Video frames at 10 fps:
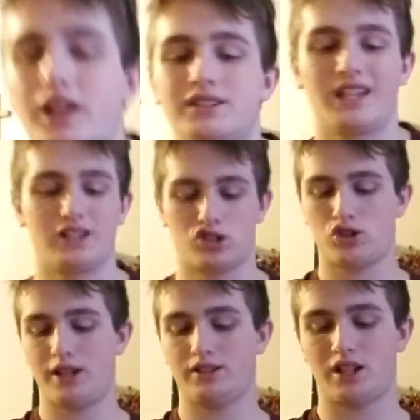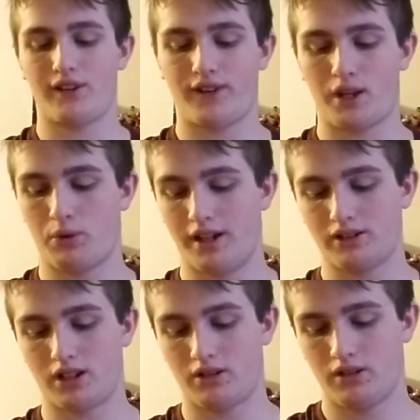at seeing straight stuff anyway,
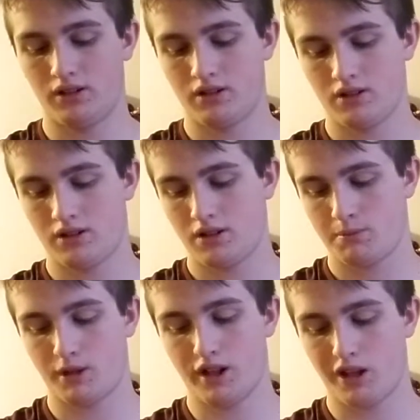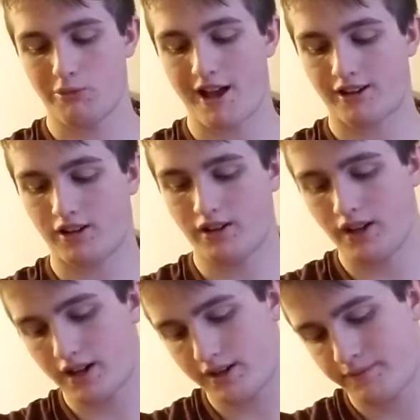so put this back on
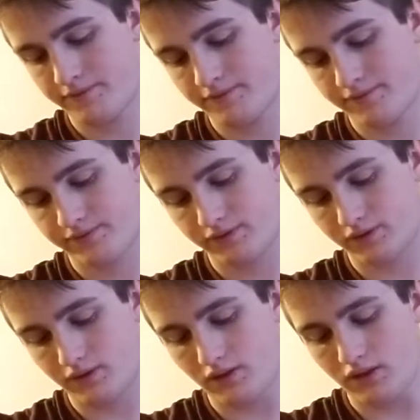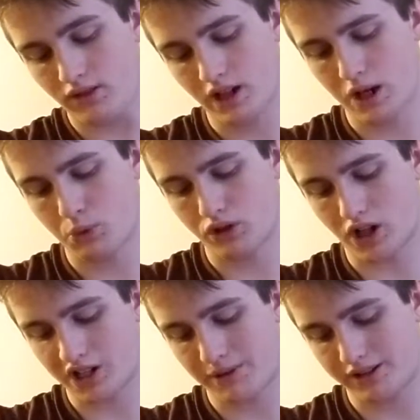there. Again, we'll
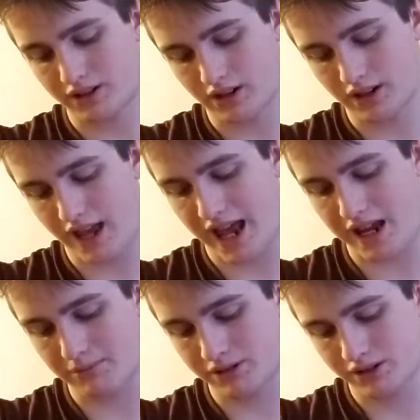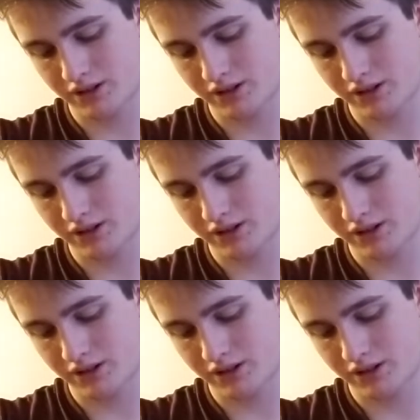talk about some of the games.